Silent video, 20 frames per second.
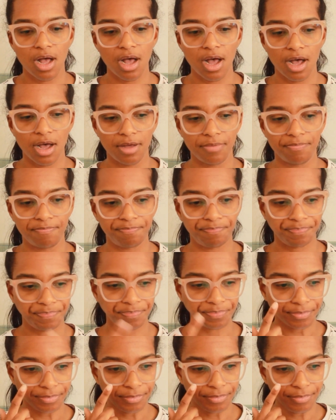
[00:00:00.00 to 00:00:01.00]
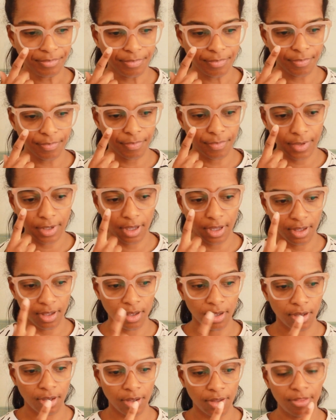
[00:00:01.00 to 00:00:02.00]

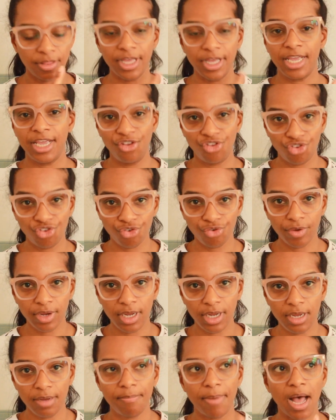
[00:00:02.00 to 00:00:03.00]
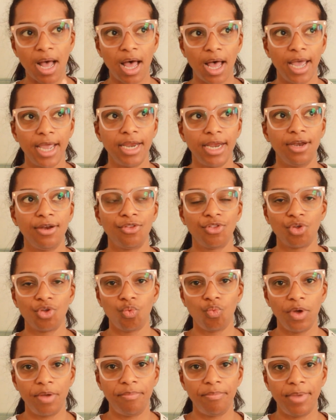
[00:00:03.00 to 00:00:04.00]
the history behind the
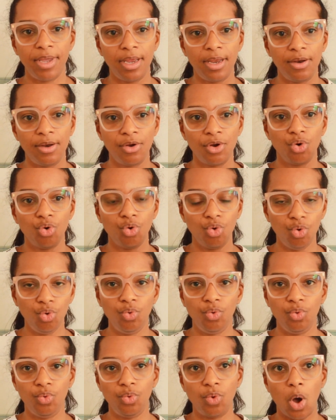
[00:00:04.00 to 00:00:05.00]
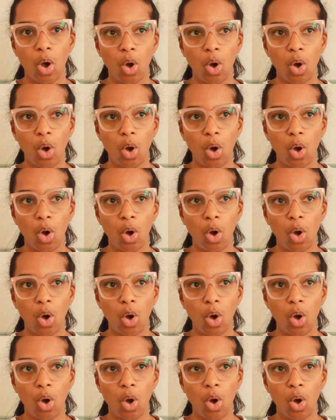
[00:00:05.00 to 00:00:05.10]
women who